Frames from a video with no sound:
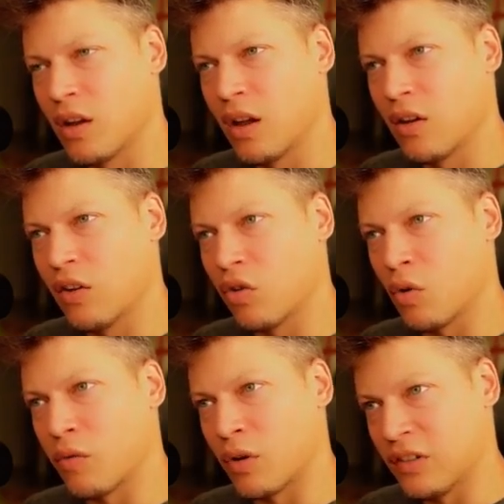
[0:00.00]

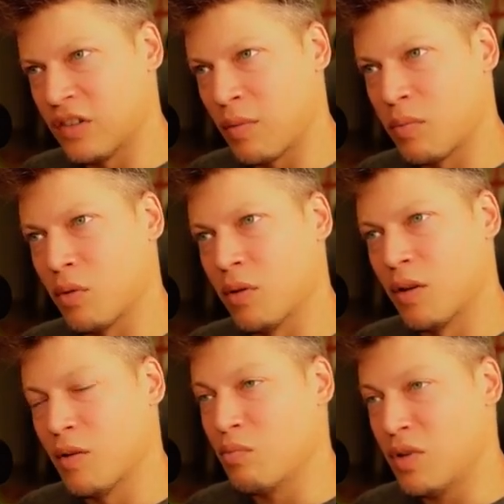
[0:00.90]
So, for example,
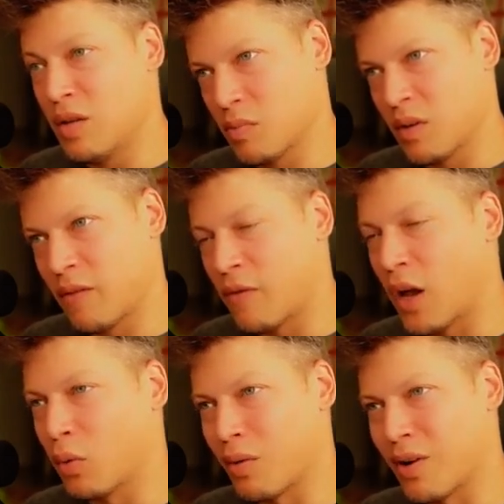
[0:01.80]
me
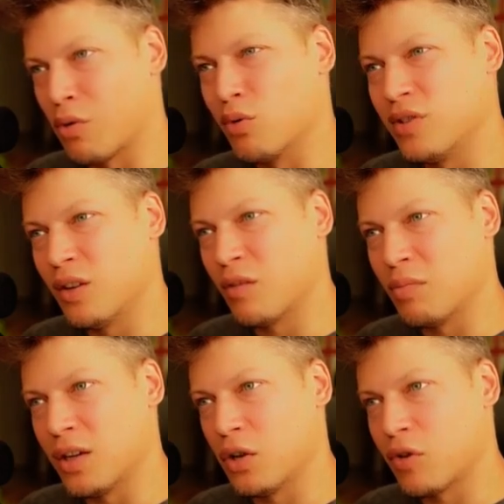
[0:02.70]
following my routine of
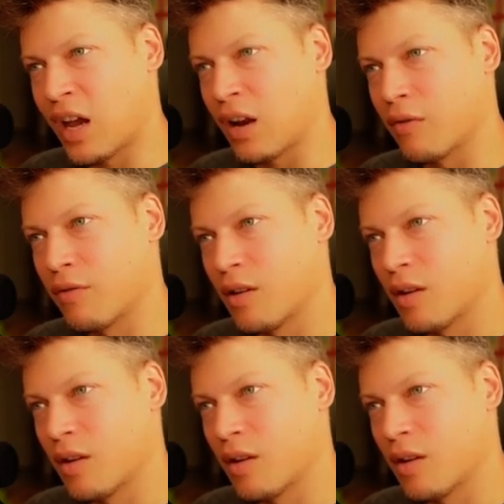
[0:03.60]
being creative